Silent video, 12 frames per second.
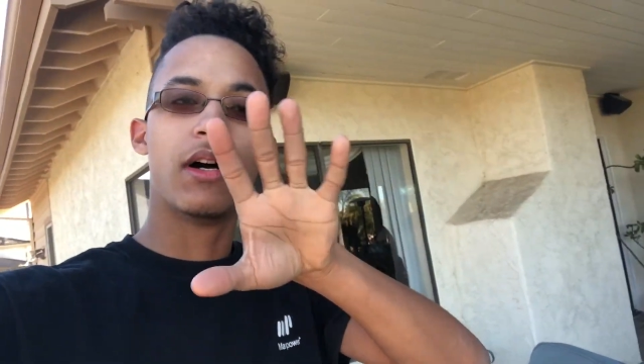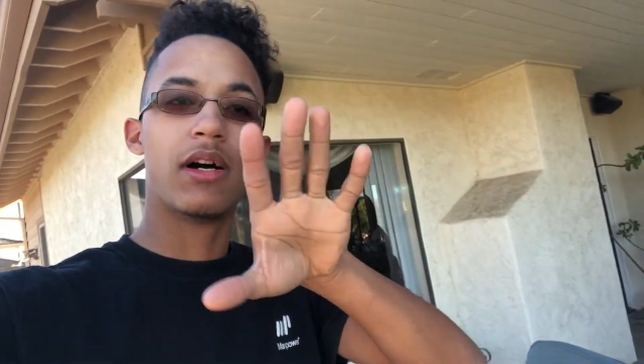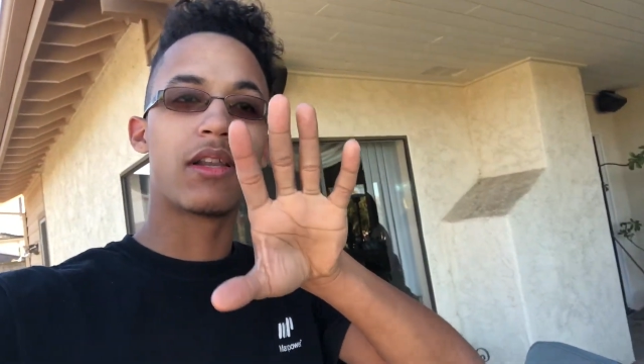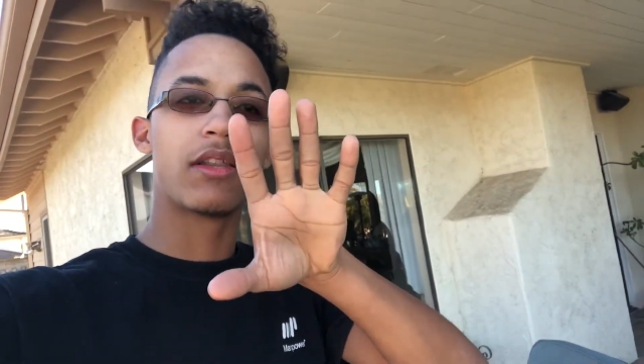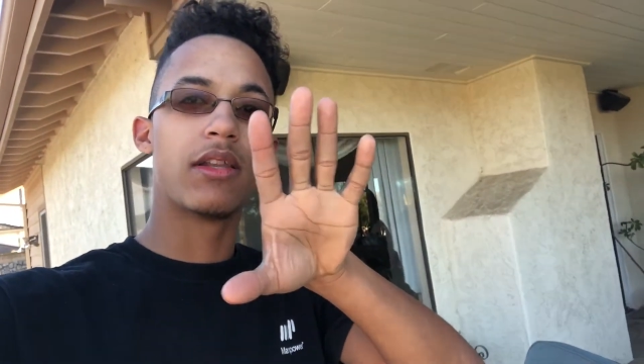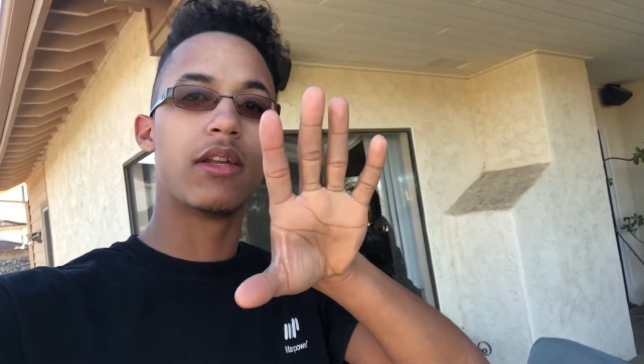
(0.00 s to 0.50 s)

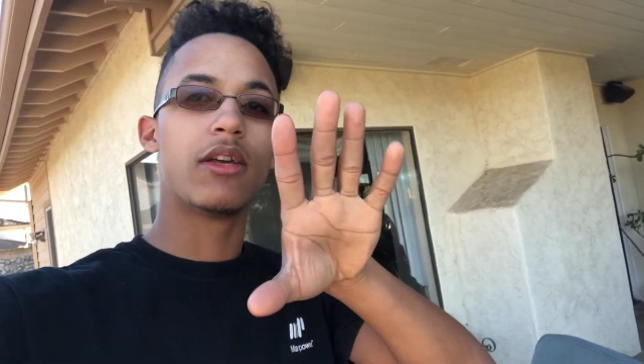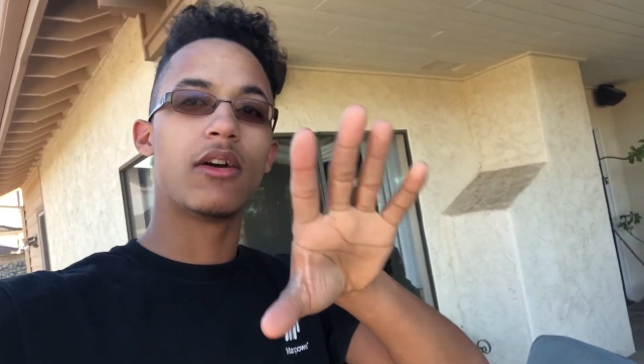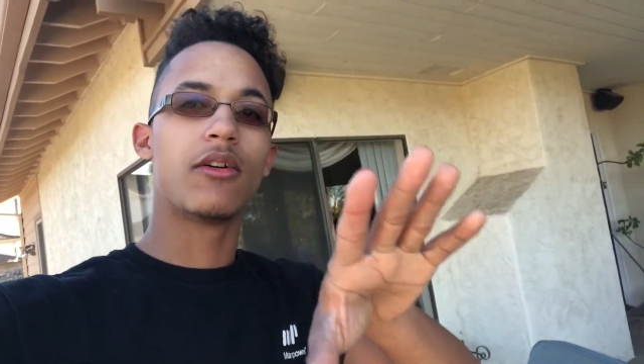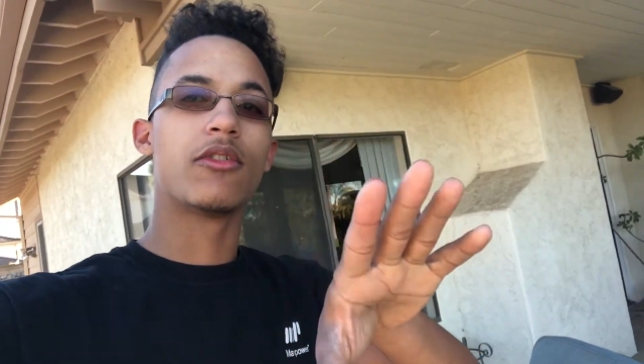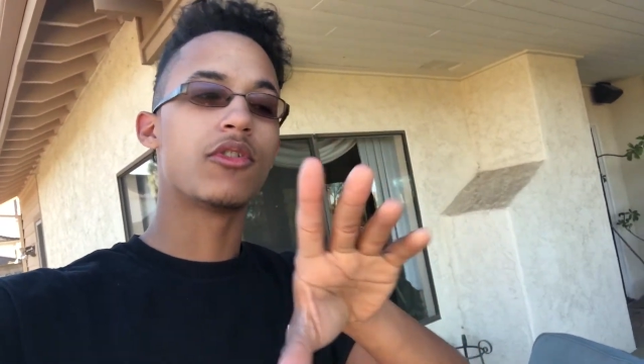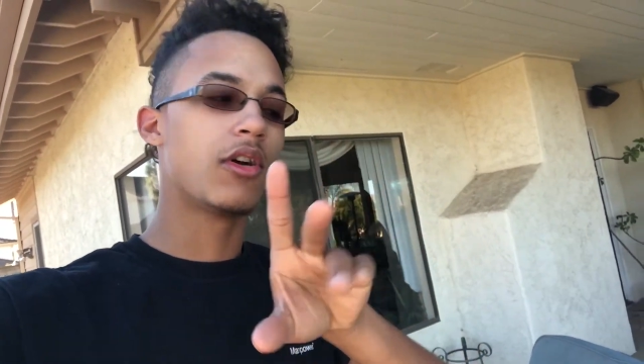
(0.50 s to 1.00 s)
other than that,
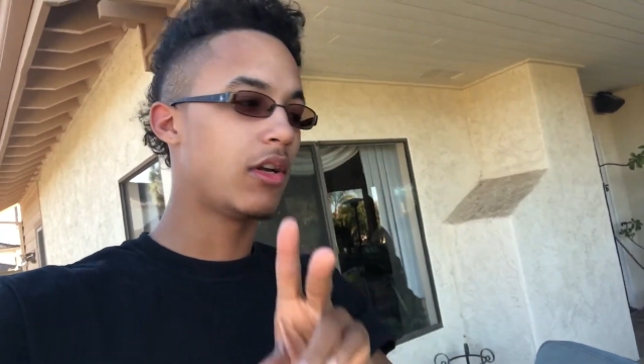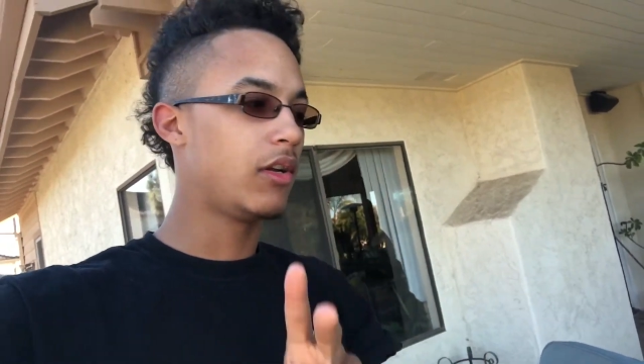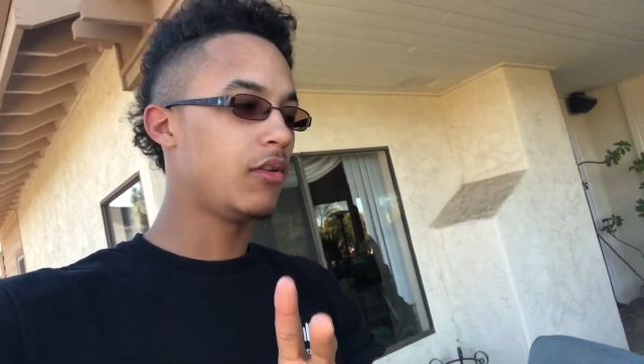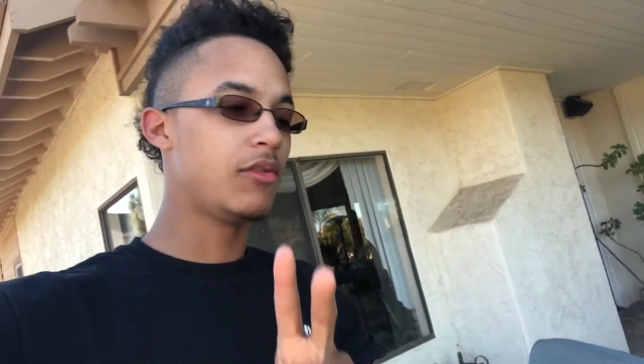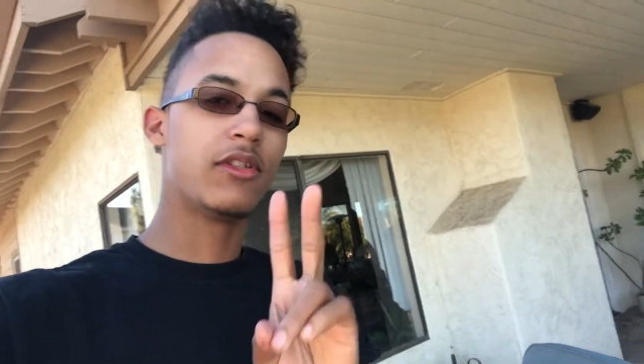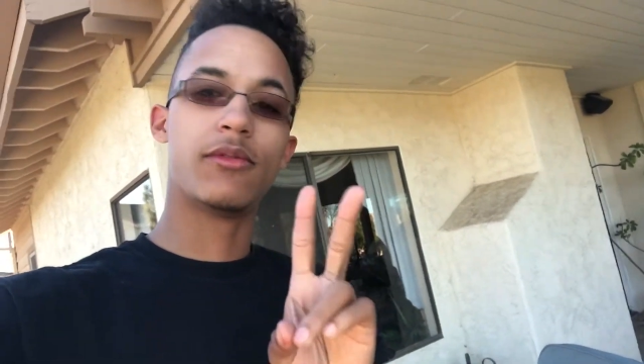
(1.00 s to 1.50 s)
y'all, I'm
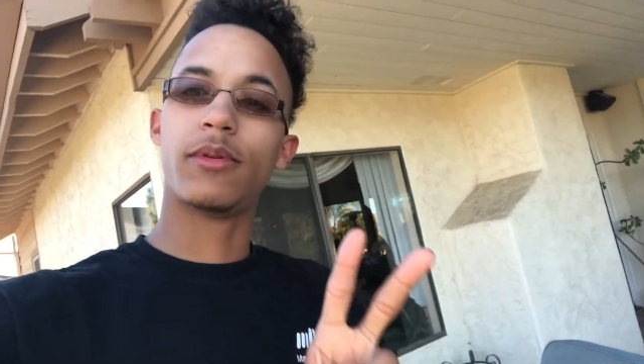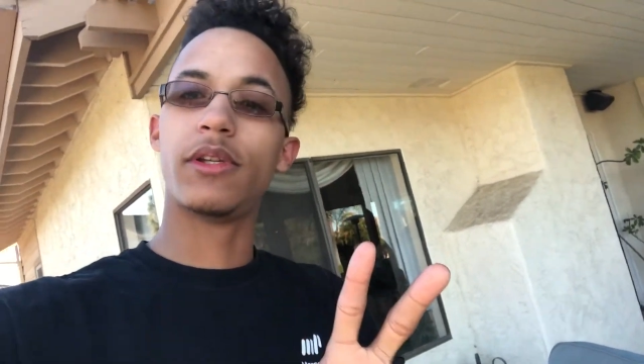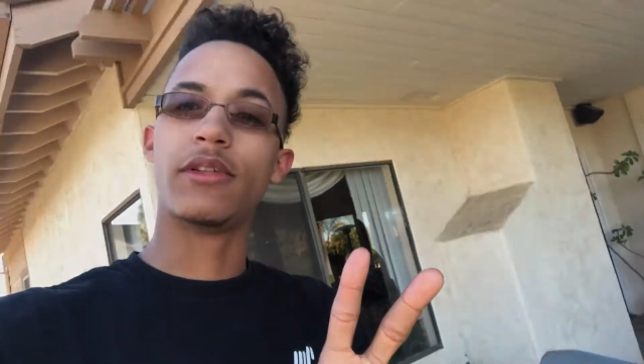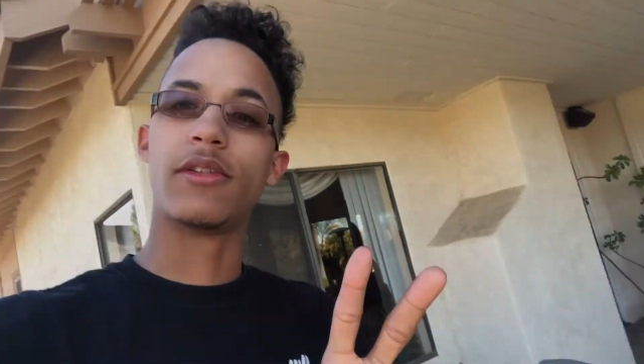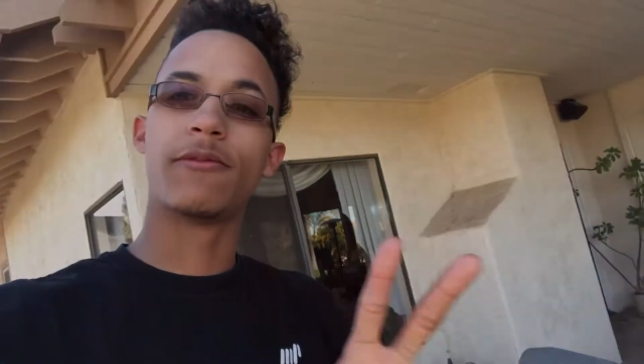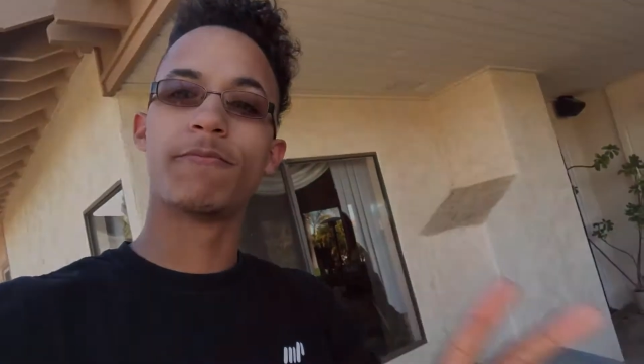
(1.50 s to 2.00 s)
trying
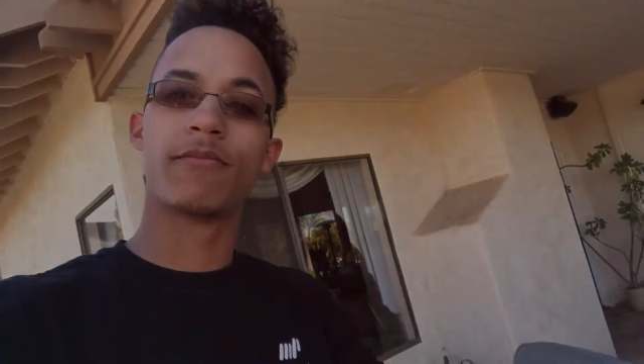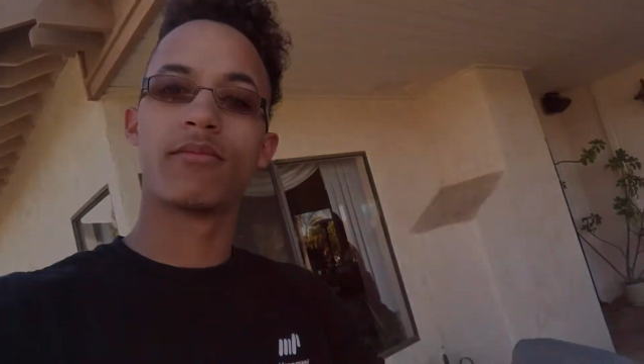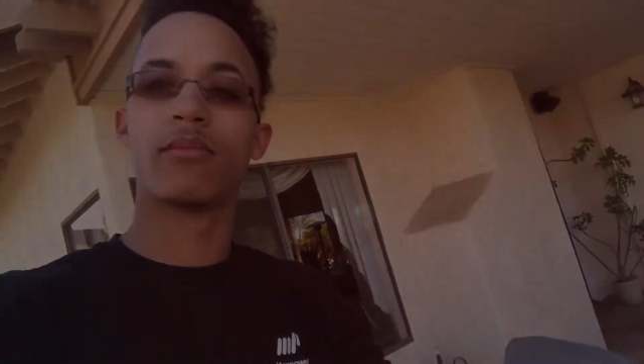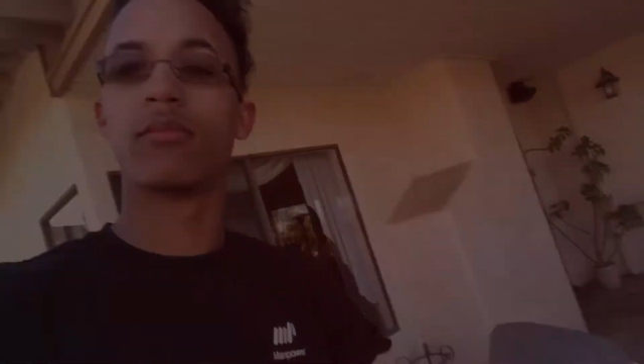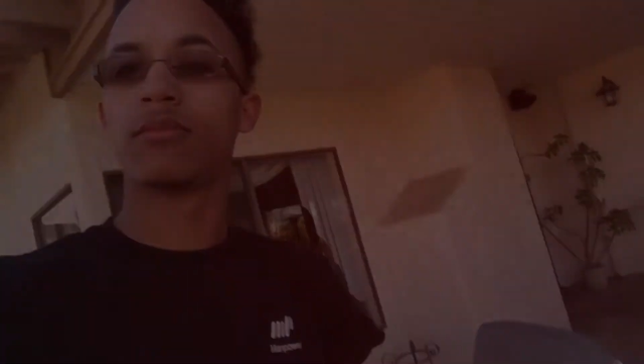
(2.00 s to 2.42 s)
peace.